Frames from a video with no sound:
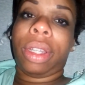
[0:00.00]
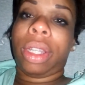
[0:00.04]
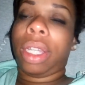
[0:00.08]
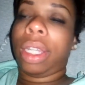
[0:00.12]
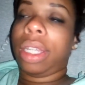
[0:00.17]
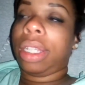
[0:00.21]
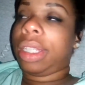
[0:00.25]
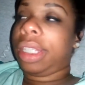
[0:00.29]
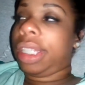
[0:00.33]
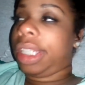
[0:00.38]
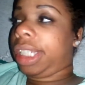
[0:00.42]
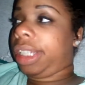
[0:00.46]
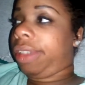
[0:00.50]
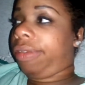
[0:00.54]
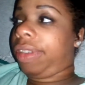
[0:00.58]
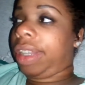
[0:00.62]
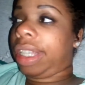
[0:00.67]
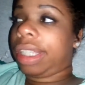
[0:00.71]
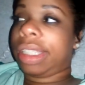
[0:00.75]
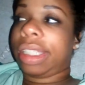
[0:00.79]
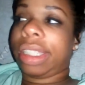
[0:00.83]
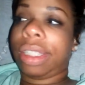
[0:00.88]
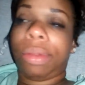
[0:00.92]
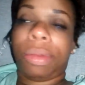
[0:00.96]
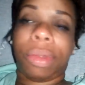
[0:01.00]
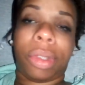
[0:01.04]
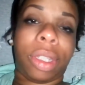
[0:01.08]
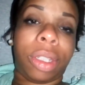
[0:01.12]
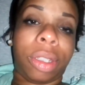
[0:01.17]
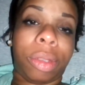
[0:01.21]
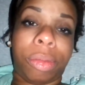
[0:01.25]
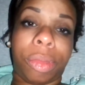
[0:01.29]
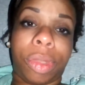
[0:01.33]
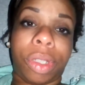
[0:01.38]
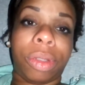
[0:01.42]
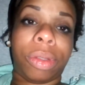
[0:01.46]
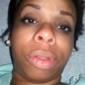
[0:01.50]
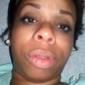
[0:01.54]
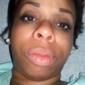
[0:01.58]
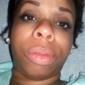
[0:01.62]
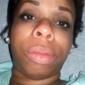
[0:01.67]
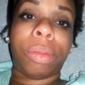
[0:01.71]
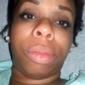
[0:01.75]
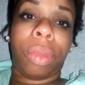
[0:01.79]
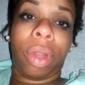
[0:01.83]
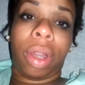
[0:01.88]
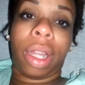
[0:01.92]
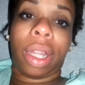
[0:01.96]
Because if I see one of them two
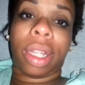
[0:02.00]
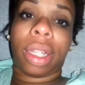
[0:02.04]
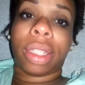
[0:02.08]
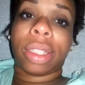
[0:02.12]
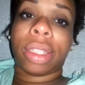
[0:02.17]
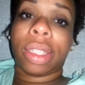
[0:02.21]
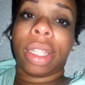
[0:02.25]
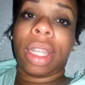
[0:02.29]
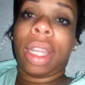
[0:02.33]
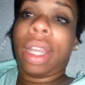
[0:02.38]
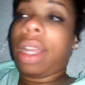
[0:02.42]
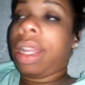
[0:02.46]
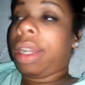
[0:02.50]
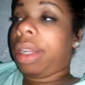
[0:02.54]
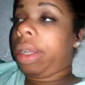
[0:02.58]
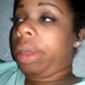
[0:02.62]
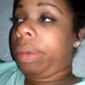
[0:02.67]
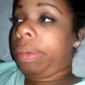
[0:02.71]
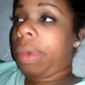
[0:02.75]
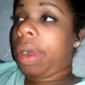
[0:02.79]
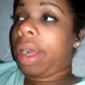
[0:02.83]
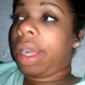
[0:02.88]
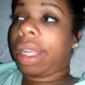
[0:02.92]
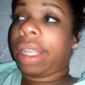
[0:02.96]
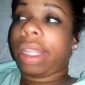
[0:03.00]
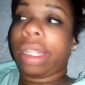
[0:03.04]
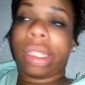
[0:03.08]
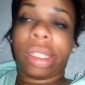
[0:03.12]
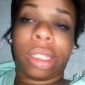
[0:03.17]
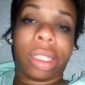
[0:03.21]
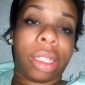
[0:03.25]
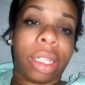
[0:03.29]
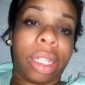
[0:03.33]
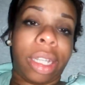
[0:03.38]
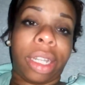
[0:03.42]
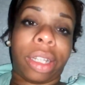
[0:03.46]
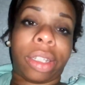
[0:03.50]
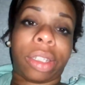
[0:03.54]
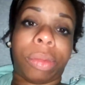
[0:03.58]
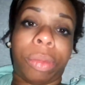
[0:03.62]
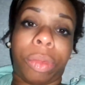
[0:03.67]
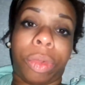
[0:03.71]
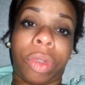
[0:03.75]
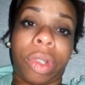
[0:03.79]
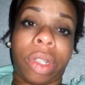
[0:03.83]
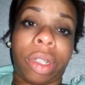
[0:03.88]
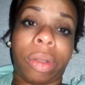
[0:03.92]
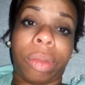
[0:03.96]
broads walk into here
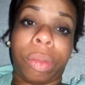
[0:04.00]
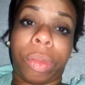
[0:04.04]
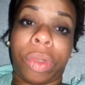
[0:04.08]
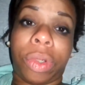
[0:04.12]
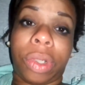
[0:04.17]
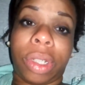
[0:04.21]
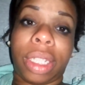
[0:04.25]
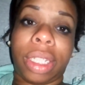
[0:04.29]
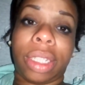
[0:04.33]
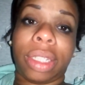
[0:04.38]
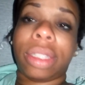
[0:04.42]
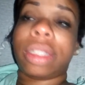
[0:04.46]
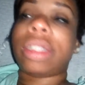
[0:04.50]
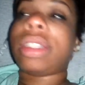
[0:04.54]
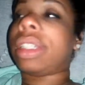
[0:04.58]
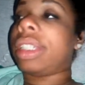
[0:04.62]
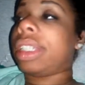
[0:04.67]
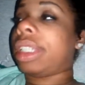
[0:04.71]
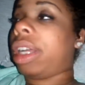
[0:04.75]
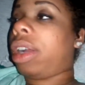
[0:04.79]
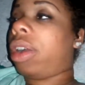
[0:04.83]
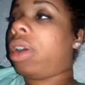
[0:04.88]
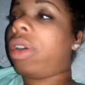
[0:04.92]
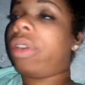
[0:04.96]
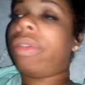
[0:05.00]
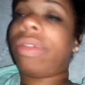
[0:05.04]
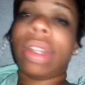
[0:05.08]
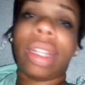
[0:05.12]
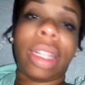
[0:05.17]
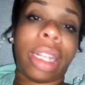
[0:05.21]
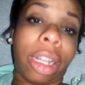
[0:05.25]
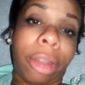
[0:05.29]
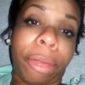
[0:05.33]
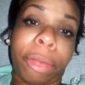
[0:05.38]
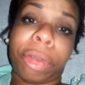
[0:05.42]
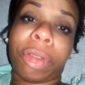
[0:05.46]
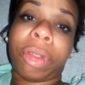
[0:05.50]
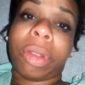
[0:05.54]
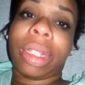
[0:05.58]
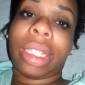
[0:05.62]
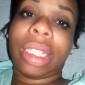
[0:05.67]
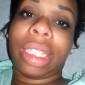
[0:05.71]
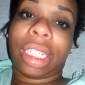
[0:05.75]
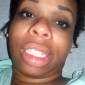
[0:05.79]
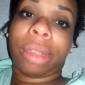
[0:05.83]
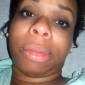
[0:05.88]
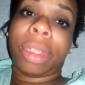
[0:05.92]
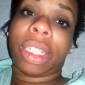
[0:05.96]
tomorrow morning, because hopefully they be
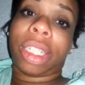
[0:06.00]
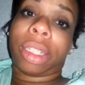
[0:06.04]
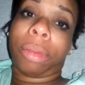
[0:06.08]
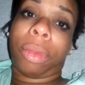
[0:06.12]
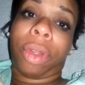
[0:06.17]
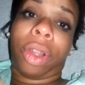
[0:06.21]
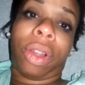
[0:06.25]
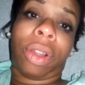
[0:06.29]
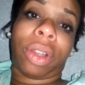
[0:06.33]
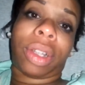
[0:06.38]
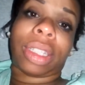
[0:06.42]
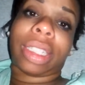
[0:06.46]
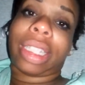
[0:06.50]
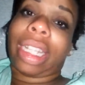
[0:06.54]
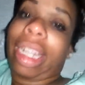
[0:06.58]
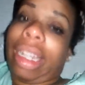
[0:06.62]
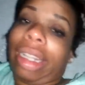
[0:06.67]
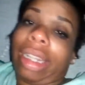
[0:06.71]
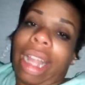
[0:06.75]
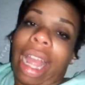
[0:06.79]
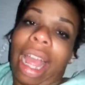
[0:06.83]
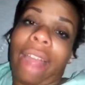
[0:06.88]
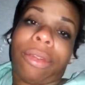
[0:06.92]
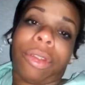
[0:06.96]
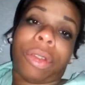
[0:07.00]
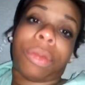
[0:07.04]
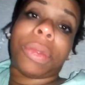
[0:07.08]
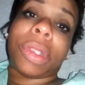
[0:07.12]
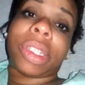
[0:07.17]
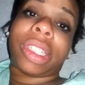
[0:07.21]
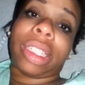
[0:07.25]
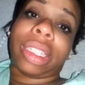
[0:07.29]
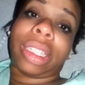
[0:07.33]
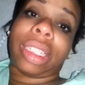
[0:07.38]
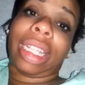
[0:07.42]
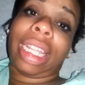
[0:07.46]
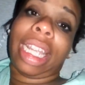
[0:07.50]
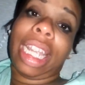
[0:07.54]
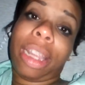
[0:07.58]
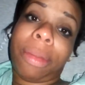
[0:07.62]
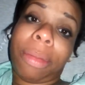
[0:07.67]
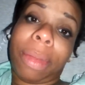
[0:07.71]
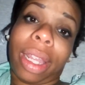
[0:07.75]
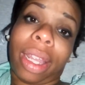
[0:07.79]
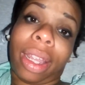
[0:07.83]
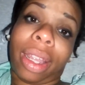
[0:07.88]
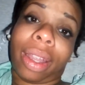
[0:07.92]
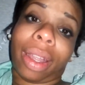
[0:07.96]
releasing me tomorrow, because they have no reason to keep
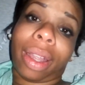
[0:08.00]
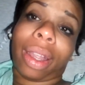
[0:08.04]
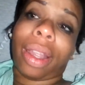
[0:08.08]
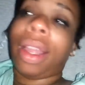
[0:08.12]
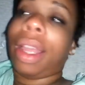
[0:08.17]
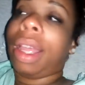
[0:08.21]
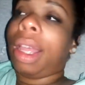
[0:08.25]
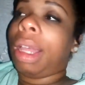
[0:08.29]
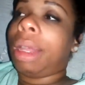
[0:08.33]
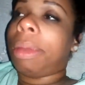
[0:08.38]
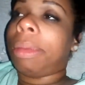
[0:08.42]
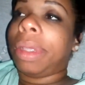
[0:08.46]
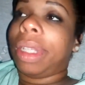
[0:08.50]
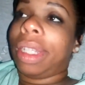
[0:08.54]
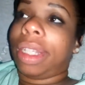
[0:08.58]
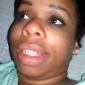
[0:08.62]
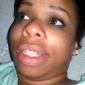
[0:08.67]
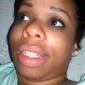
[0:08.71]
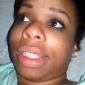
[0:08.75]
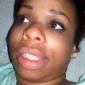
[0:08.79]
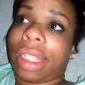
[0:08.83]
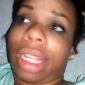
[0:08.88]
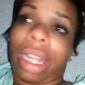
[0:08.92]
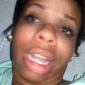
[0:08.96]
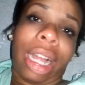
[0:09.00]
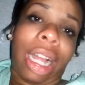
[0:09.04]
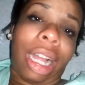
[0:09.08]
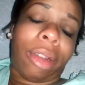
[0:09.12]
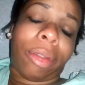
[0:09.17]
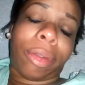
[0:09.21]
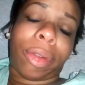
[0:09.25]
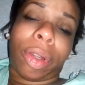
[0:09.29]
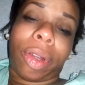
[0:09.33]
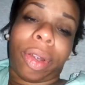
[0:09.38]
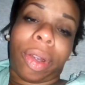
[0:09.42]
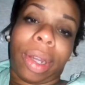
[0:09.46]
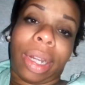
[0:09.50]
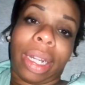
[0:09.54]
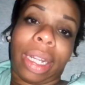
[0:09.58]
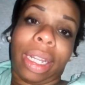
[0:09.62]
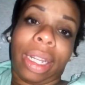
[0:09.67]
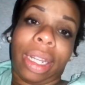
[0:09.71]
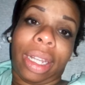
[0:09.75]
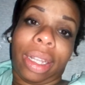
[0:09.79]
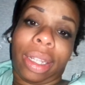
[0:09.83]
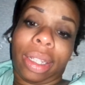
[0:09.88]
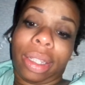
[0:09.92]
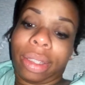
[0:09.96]
me here, because I've
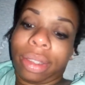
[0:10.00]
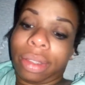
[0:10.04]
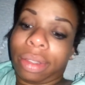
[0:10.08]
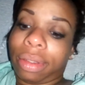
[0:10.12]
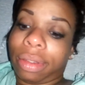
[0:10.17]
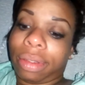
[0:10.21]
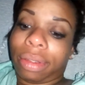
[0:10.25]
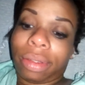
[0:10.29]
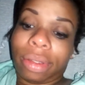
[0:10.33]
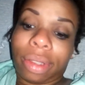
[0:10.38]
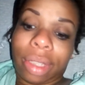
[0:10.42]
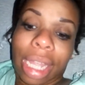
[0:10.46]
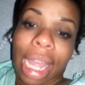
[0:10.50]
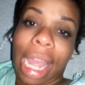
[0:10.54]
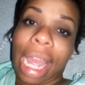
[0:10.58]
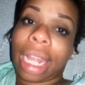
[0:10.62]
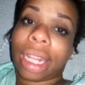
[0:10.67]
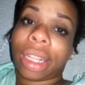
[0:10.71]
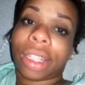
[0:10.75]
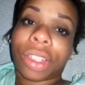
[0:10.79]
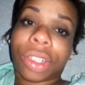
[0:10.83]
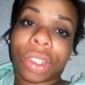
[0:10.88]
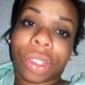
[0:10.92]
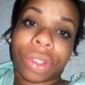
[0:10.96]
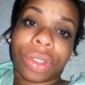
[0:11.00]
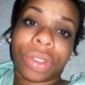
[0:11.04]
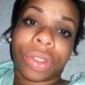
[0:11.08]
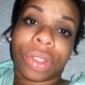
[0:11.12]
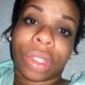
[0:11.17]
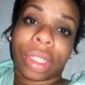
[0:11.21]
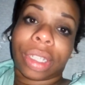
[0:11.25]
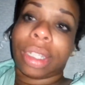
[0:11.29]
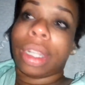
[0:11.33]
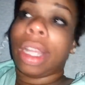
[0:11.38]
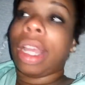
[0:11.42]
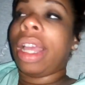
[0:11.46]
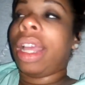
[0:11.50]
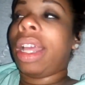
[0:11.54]
already had the children.